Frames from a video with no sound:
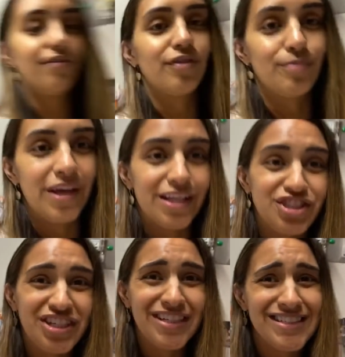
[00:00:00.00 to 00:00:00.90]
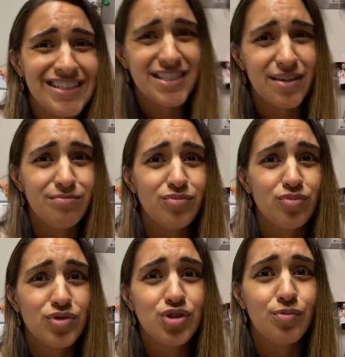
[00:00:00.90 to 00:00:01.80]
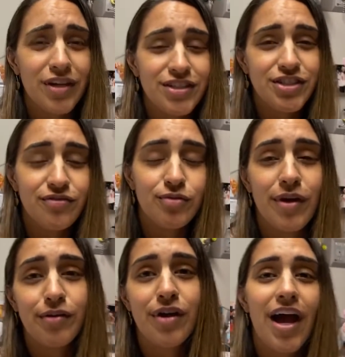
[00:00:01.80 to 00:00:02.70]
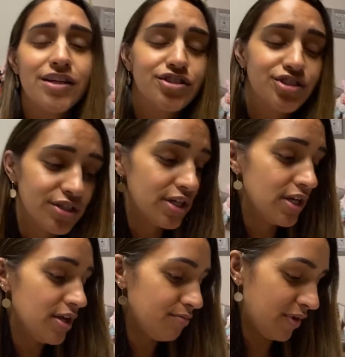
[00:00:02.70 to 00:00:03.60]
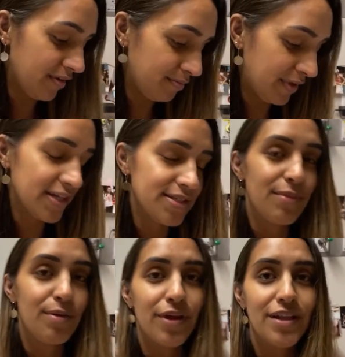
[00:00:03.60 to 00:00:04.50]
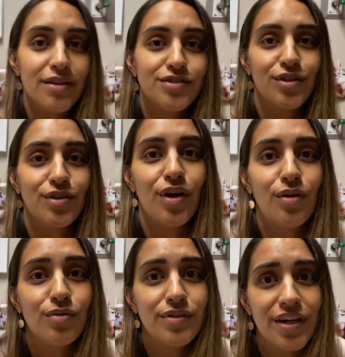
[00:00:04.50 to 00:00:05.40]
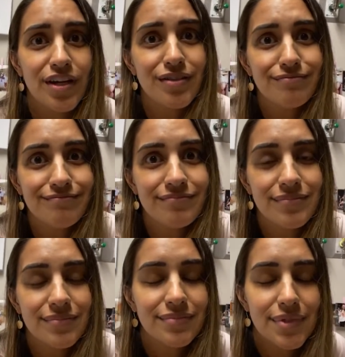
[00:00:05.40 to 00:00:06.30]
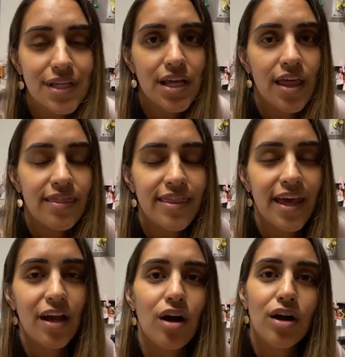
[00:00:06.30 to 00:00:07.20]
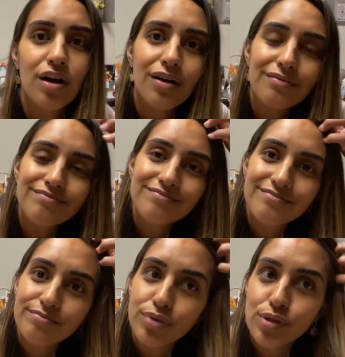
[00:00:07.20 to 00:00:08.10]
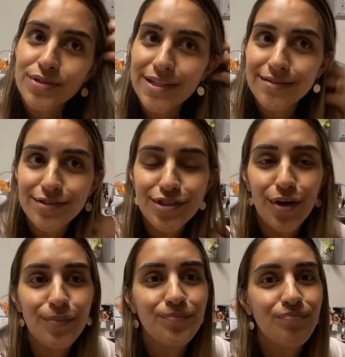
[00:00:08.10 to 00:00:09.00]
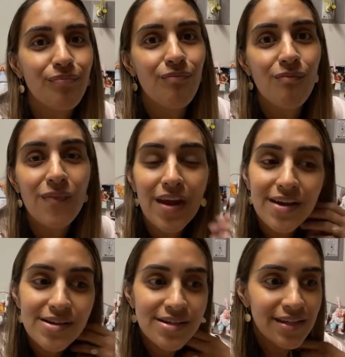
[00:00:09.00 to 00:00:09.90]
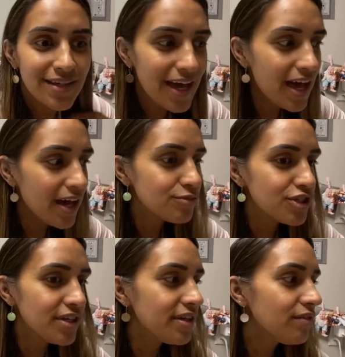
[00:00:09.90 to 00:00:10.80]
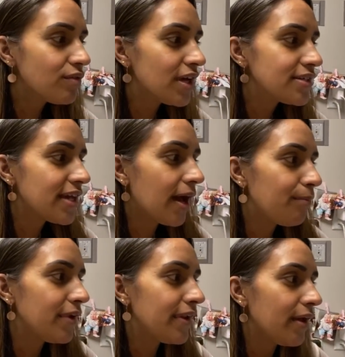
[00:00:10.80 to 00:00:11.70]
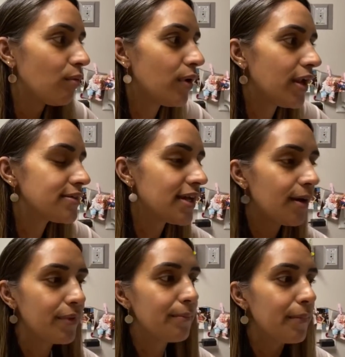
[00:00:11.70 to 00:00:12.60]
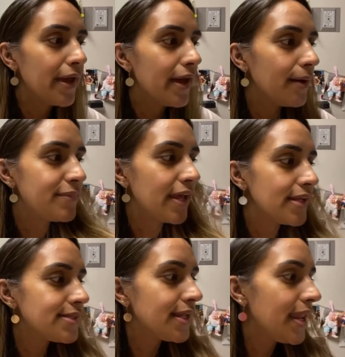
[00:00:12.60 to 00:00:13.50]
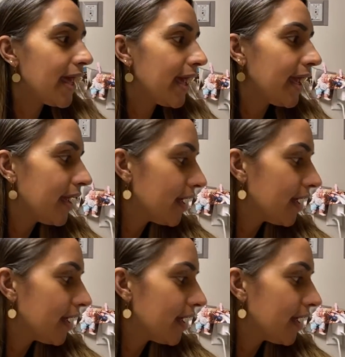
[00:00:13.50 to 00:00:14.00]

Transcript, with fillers: from itching because I'm super itchy for my rash, but because my platelets are low, they're they are bruising. So yeah, I'm trying to think of what else happened today. What else happened in my update today?